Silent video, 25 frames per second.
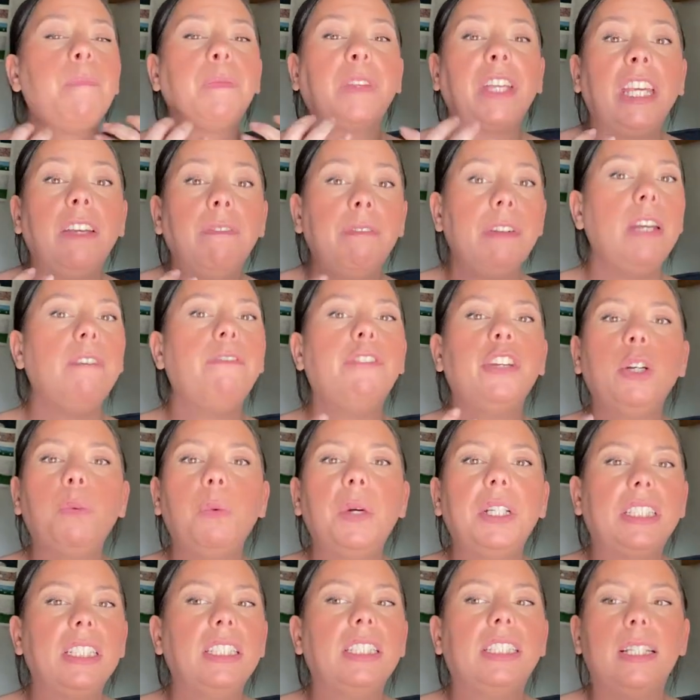Even if there
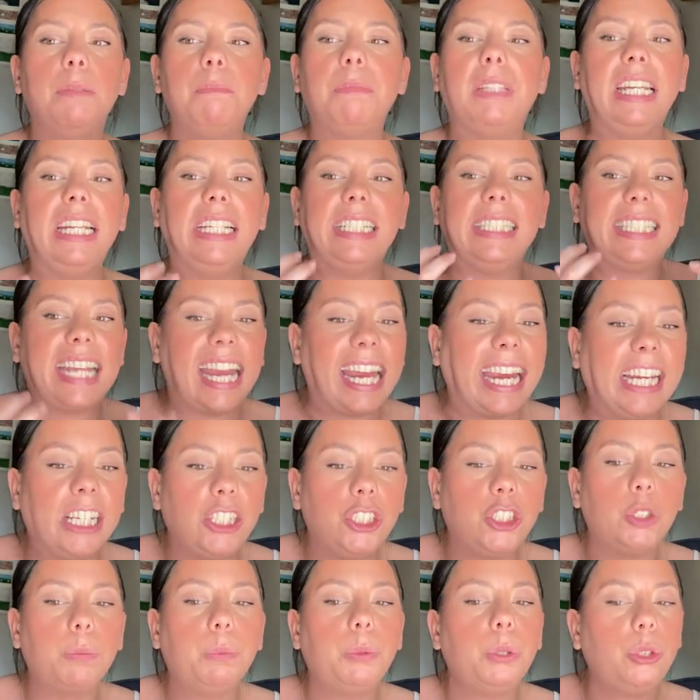wasn't something
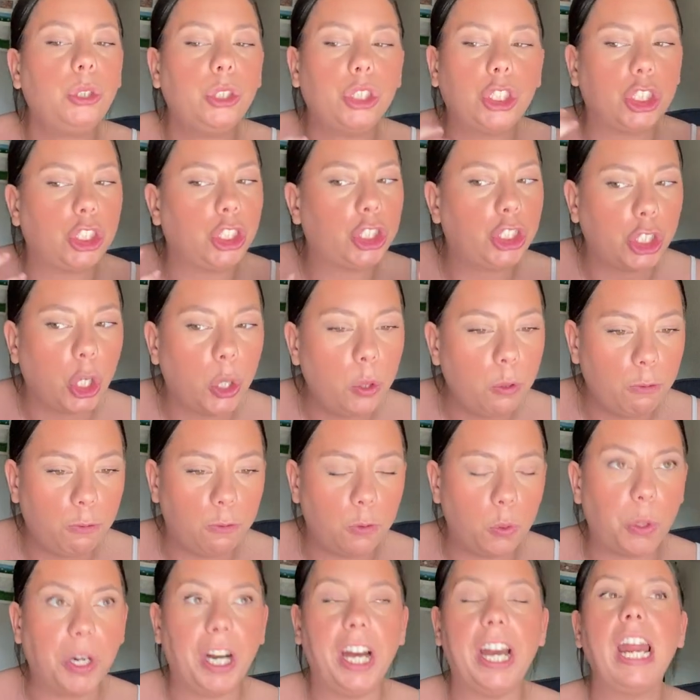tangible to show
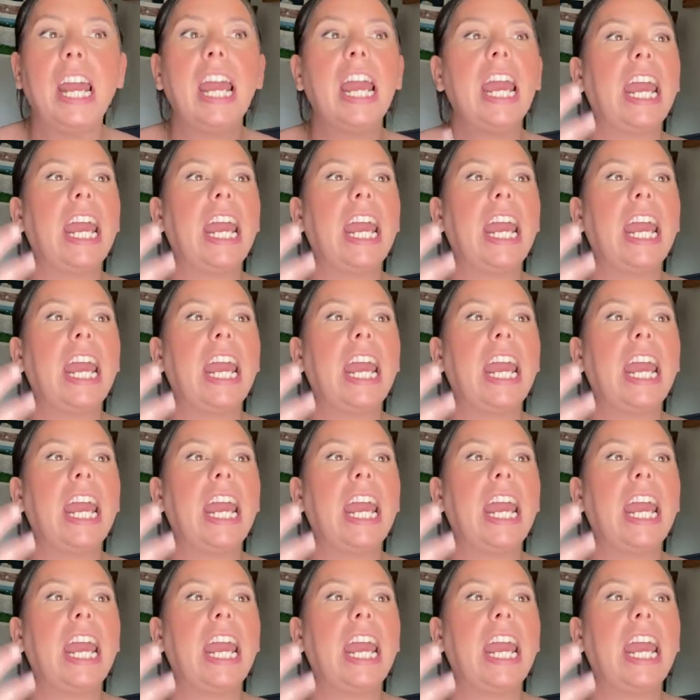for it,